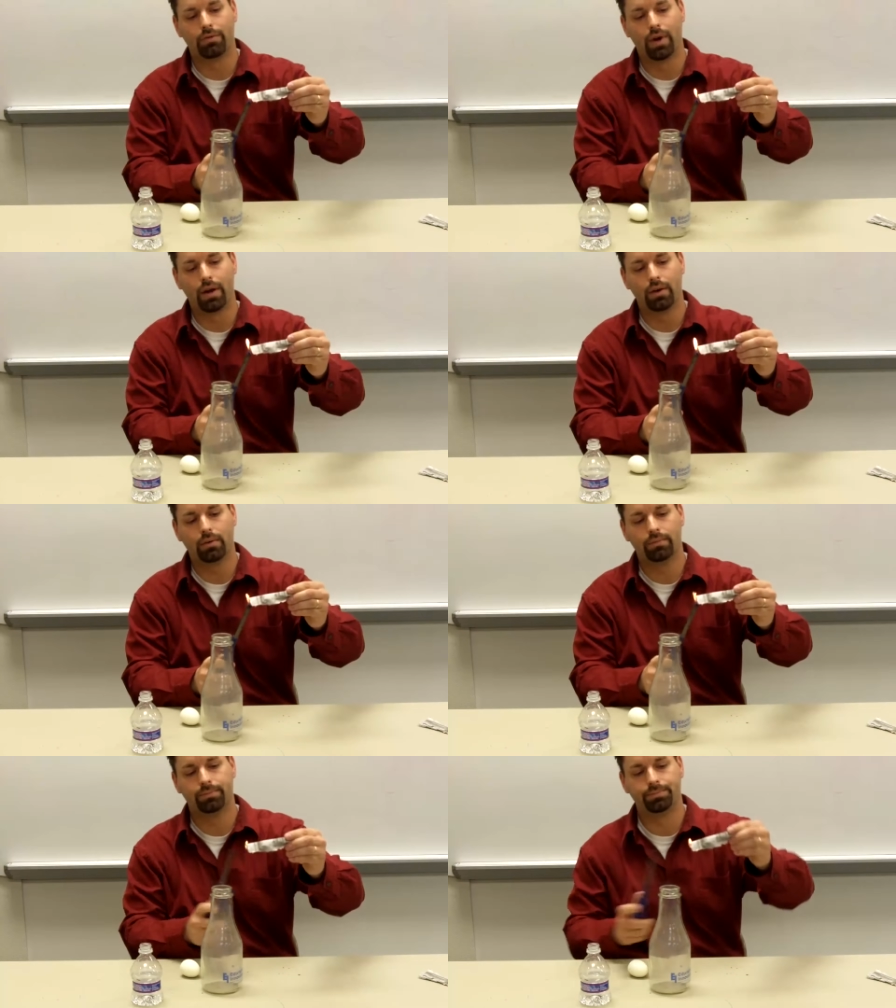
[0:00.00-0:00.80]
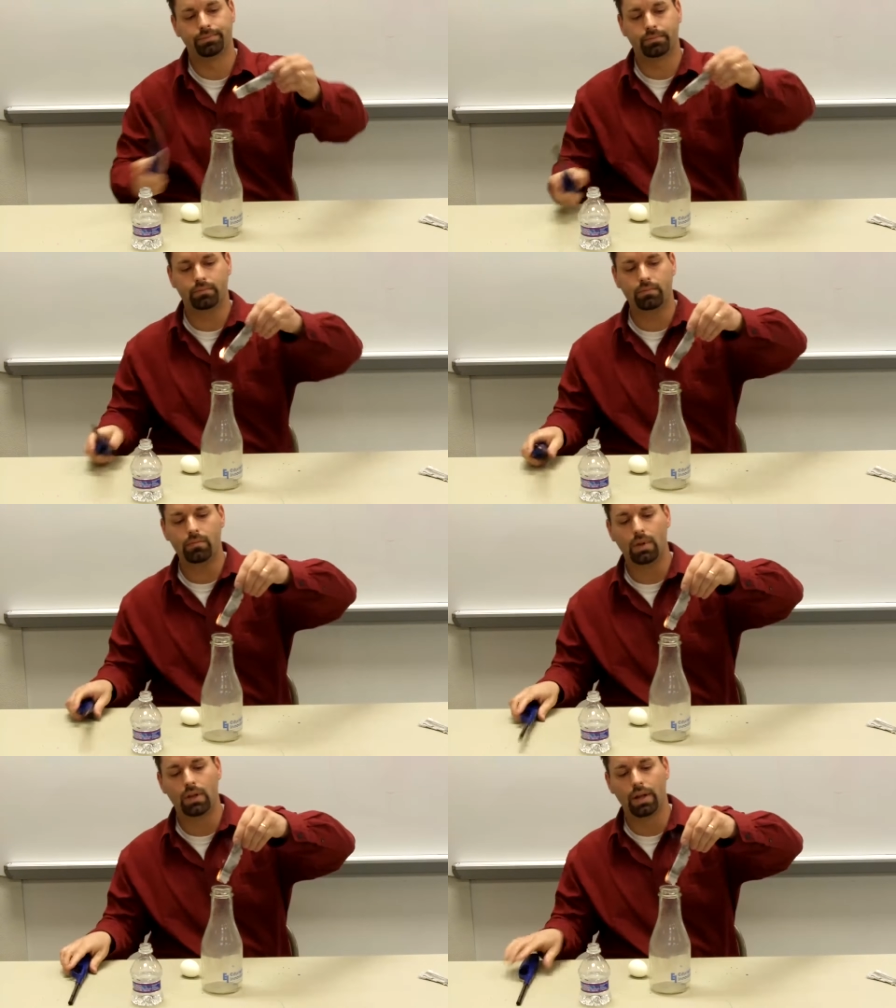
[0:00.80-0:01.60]
on fire,
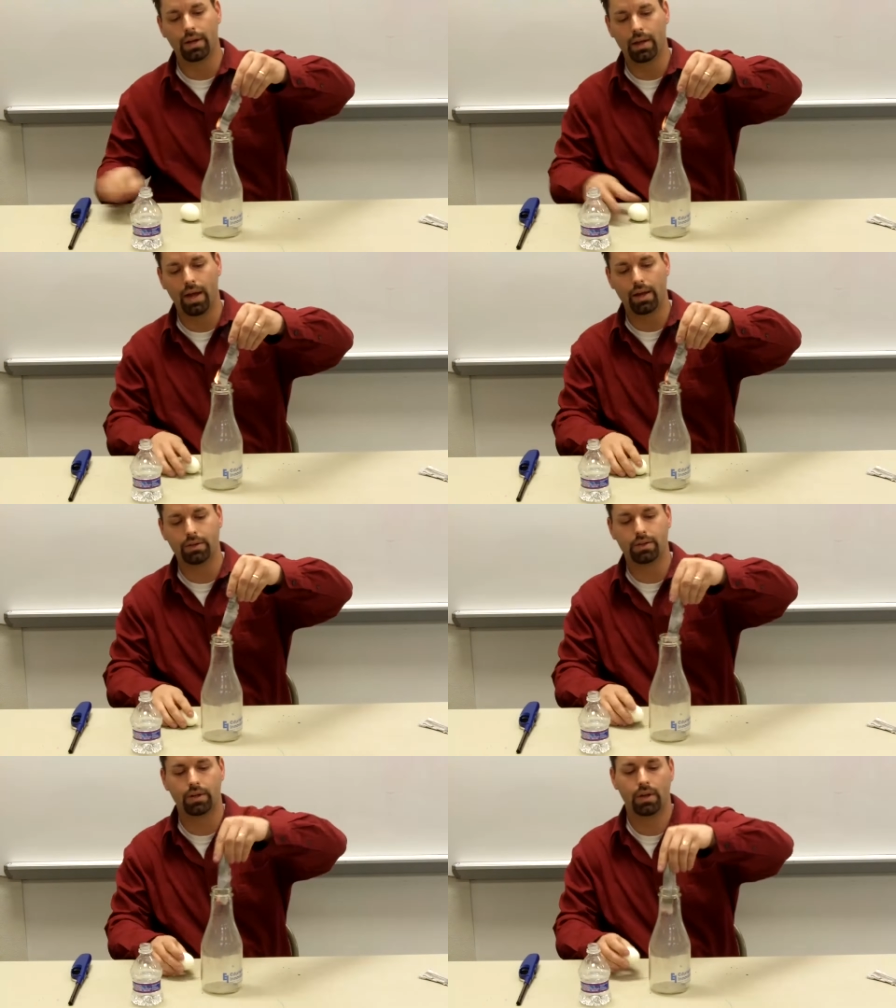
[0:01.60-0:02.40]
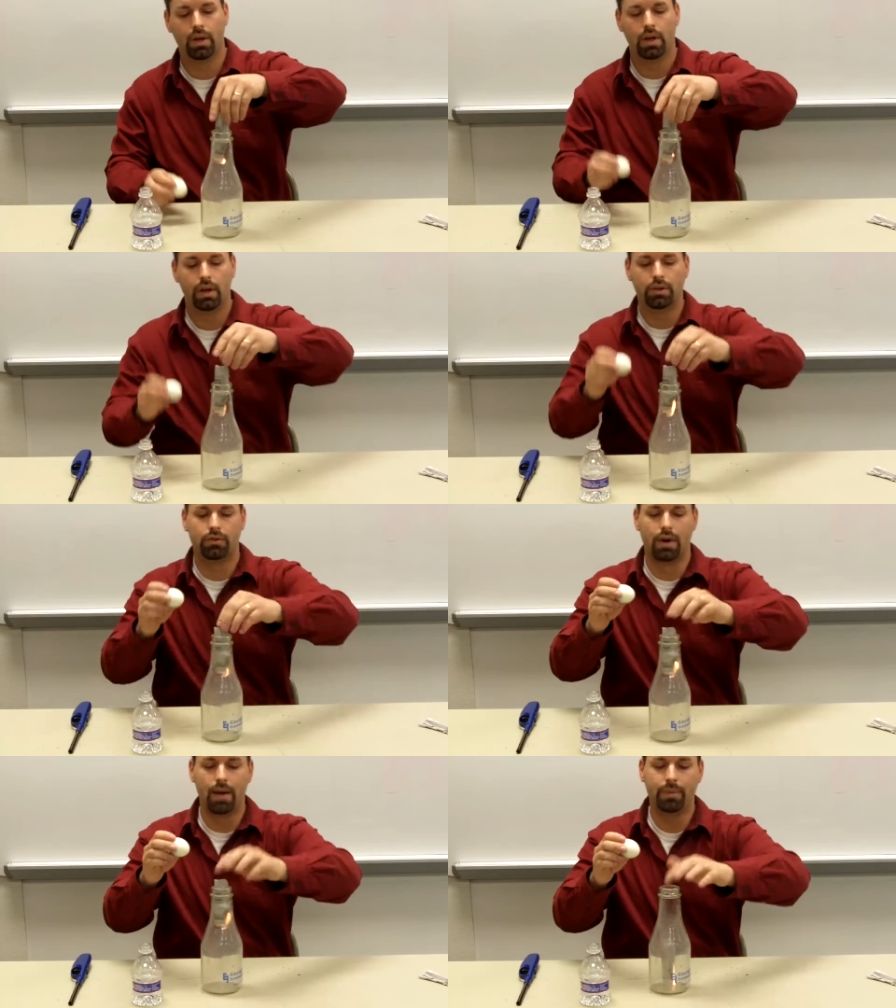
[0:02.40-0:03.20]
let it catch,
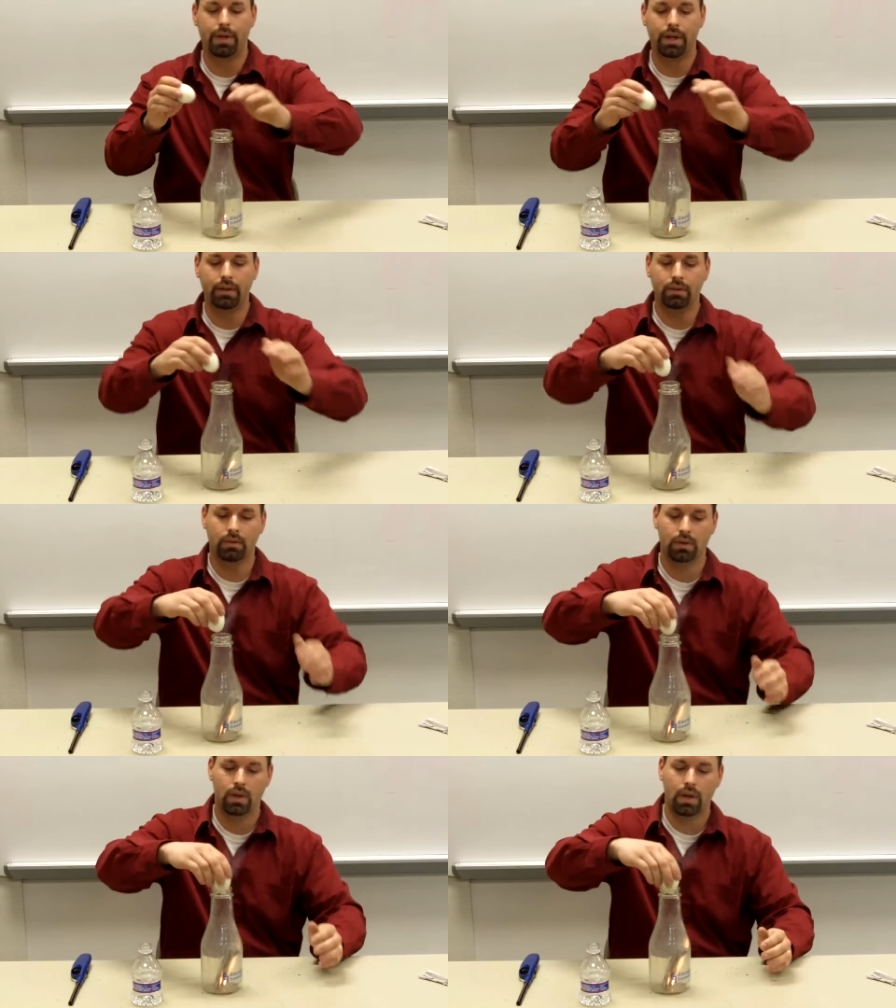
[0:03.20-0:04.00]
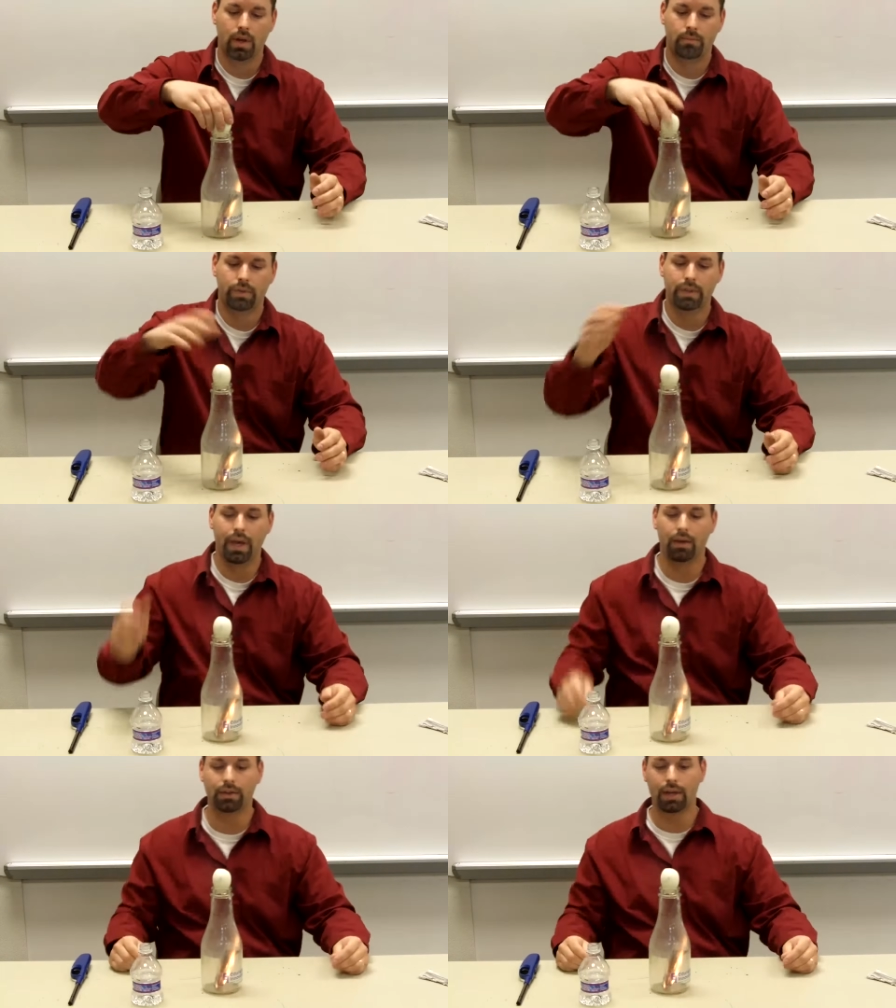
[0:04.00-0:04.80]
drop it in, put
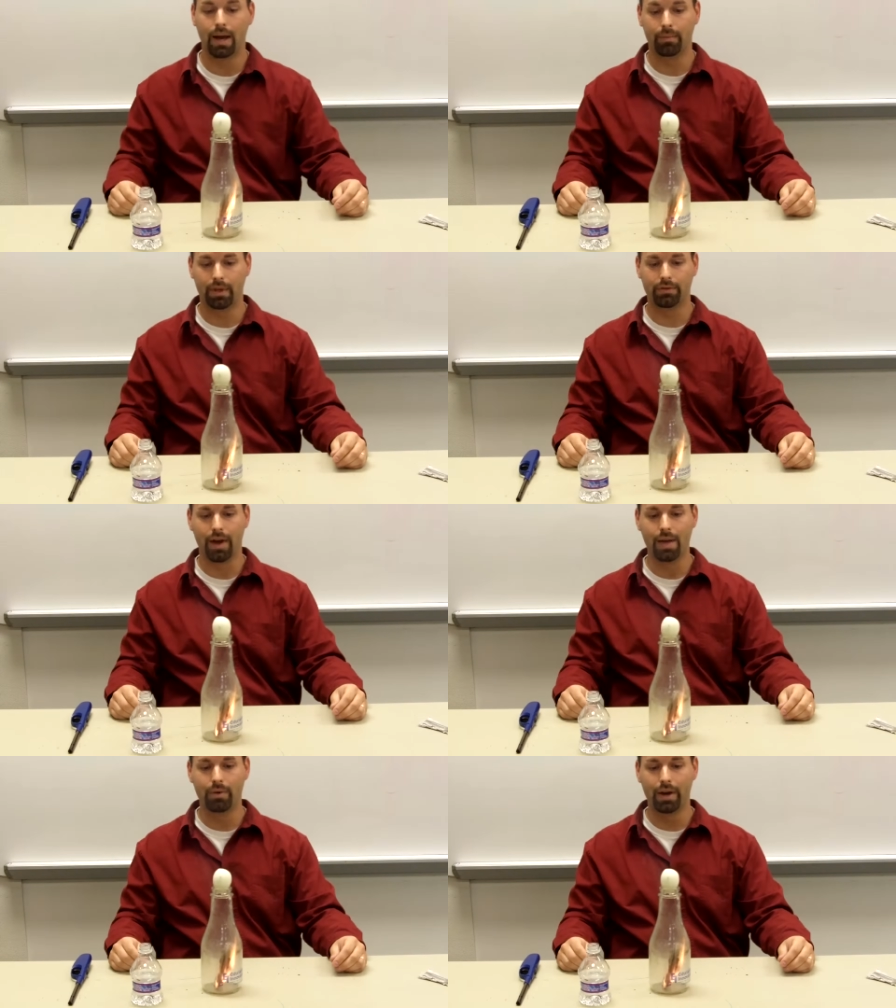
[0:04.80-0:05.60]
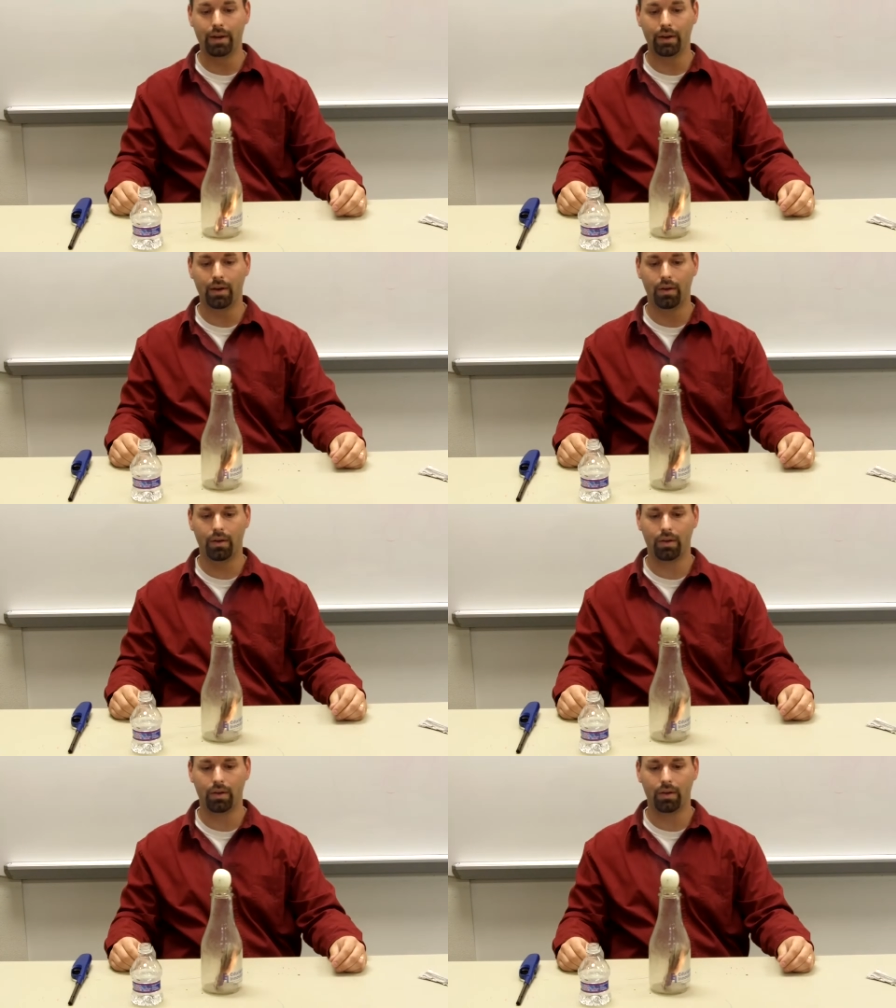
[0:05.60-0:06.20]
the egg on top. It's vibrating.